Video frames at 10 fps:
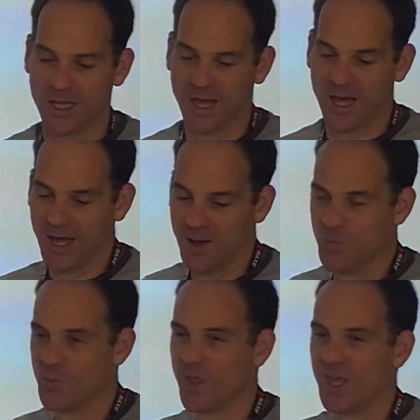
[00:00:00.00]

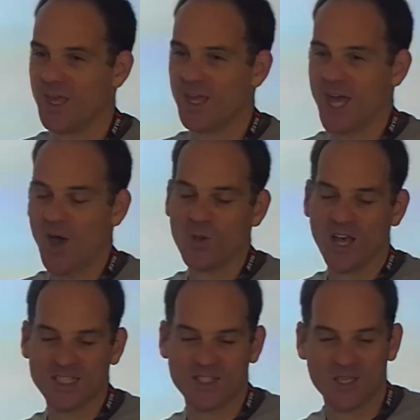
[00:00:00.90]
I would
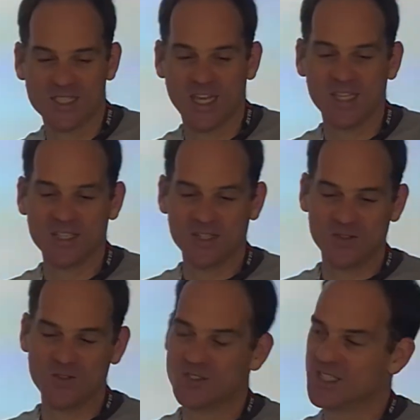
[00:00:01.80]
like to extend
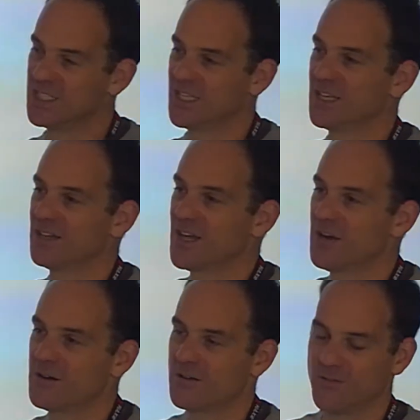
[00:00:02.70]
to GC
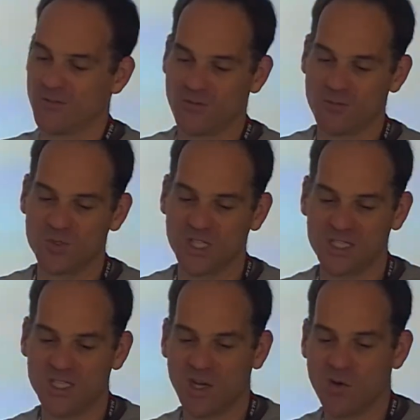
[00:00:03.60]
concurrent from
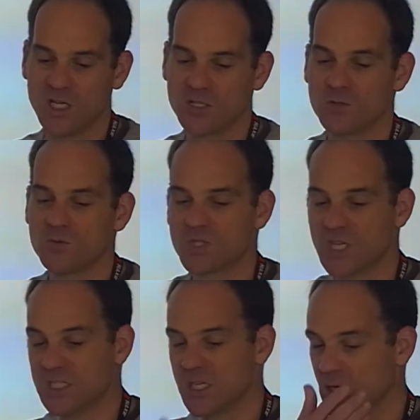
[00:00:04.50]
GC generational.
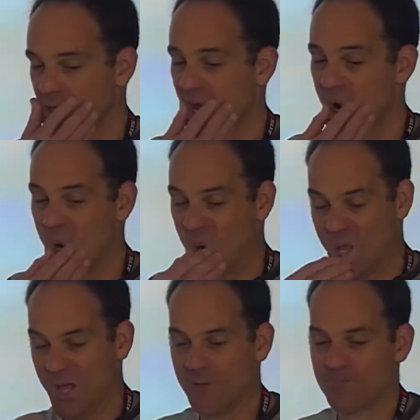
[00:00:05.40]
GC concurrent
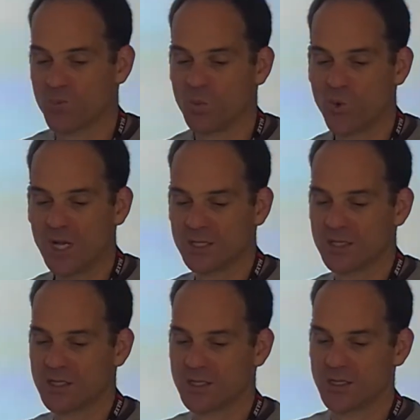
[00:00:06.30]

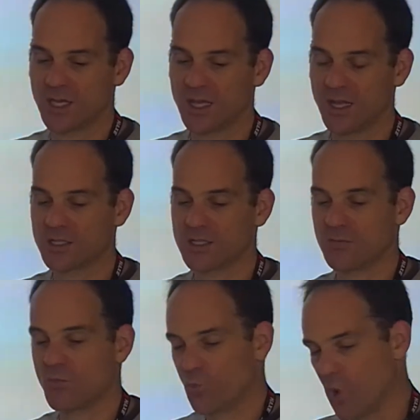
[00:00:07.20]
runs the
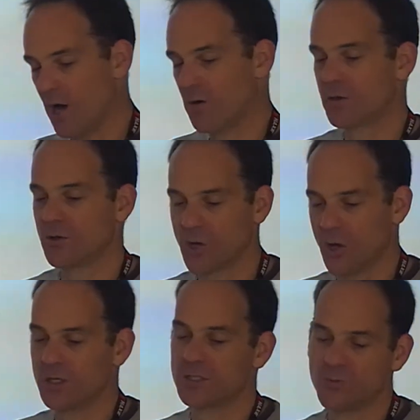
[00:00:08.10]
collection while your
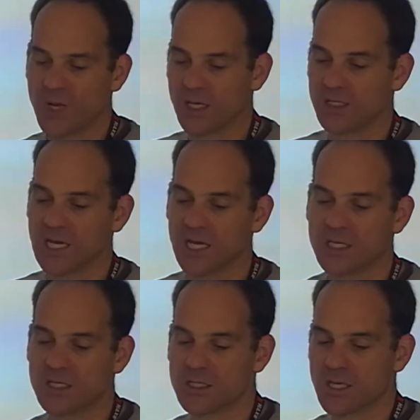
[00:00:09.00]
code is still making
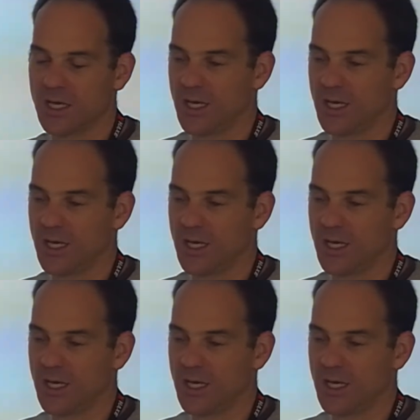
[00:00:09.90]
changes.